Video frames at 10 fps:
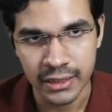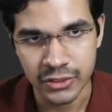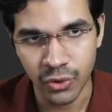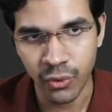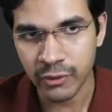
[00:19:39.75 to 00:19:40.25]

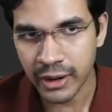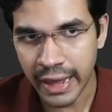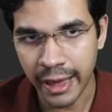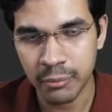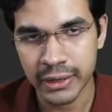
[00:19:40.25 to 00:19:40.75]
So what will
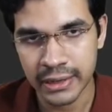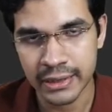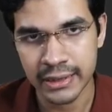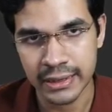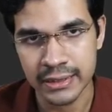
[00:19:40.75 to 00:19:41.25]
happen
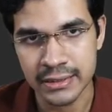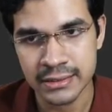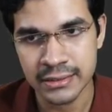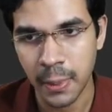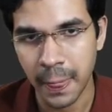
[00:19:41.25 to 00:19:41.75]
here
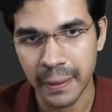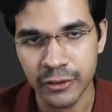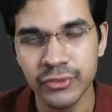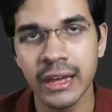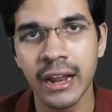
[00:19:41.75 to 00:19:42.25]
is,
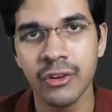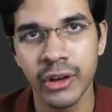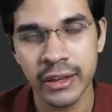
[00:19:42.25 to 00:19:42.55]
if there are